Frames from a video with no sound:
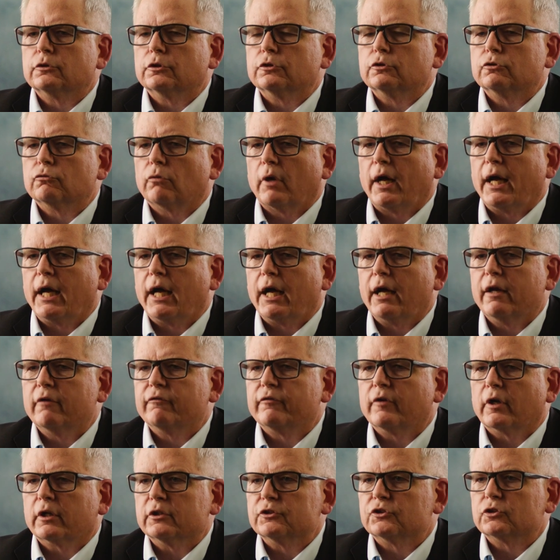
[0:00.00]
to
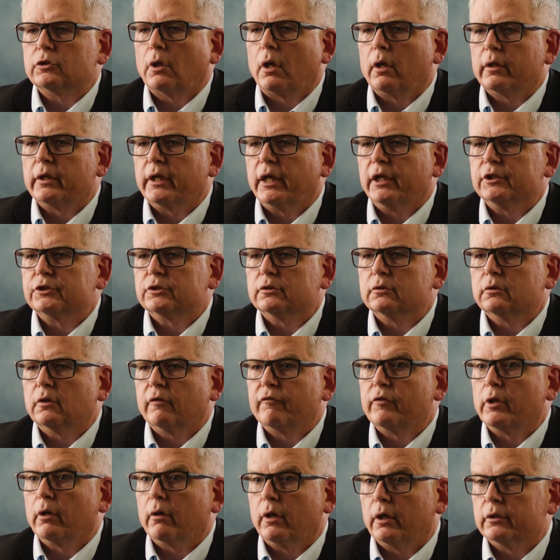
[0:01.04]
drive a consolidation
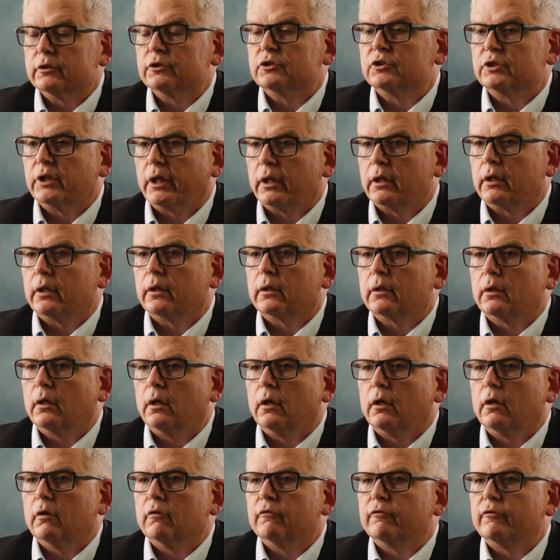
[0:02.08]
of their understanding
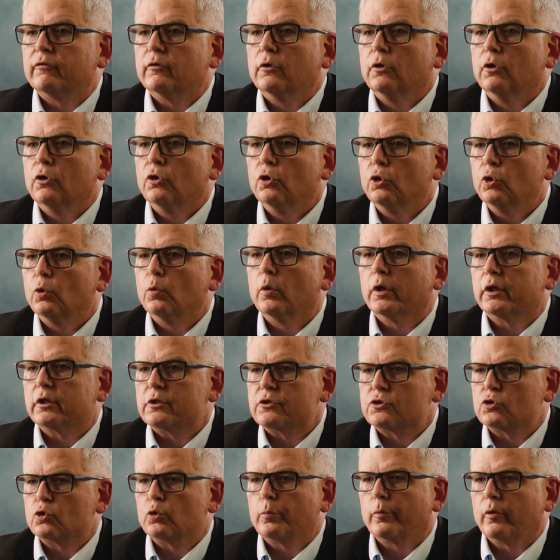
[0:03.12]
of who a
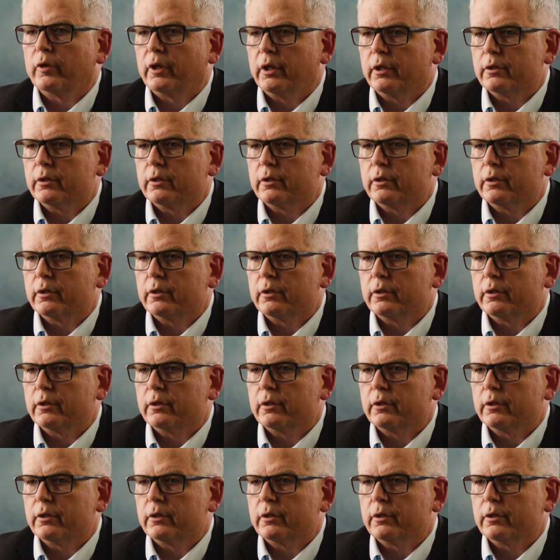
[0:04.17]
consumer